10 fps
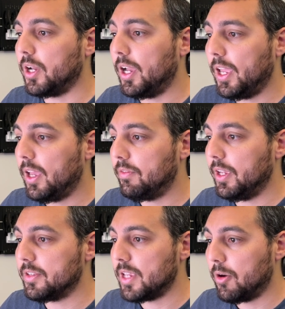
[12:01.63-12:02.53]
I have
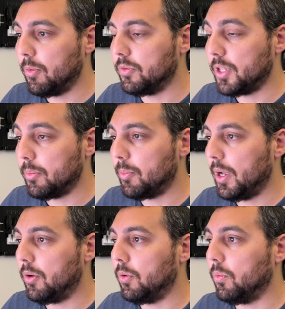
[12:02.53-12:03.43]
a
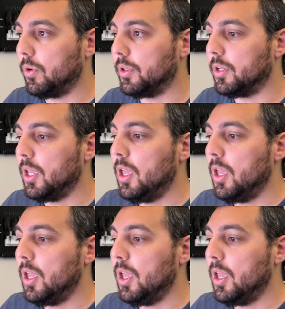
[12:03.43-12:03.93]
CyberPower one.